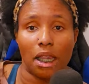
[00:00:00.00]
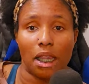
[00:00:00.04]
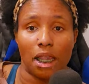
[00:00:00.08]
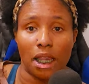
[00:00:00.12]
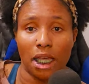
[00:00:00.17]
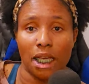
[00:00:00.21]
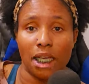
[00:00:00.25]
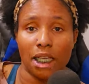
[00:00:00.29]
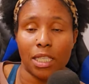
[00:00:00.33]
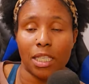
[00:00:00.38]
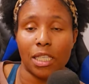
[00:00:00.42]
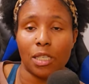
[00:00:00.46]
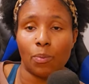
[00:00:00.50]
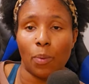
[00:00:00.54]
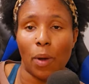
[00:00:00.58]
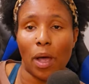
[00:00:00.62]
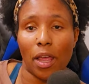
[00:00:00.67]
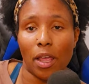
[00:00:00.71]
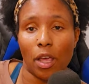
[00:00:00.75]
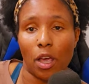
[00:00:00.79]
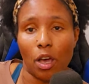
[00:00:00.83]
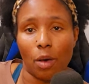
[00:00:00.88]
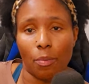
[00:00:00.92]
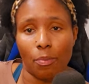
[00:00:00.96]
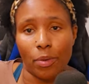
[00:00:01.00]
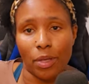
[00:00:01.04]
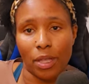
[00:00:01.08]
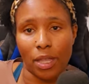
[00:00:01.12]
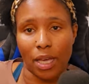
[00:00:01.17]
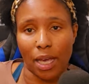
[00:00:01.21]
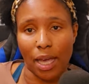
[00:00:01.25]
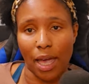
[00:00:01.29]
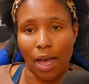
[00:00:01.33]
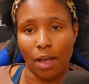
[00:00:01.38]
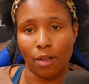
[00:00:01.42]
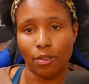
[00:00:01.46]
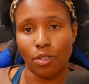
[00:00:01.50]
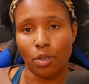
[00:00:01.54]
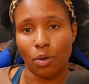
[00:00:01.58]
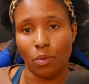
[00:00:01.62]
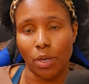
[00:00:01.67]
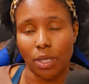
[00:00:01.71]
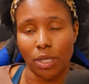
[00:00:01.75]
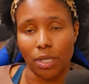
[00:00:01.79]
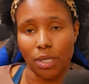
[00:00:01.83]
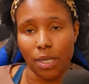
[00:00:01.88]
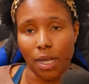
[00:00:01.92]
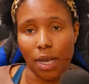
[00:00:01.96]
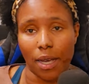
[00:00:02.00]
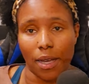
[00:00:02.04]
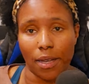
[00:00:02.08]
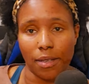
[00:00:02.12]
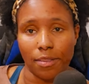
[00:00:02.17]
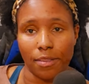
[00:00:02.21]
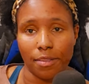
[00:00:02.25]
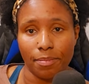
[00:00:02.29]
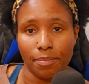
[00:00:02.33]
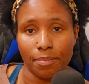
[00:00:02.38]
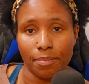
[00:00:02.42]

This is probably gonna be the couch on one side.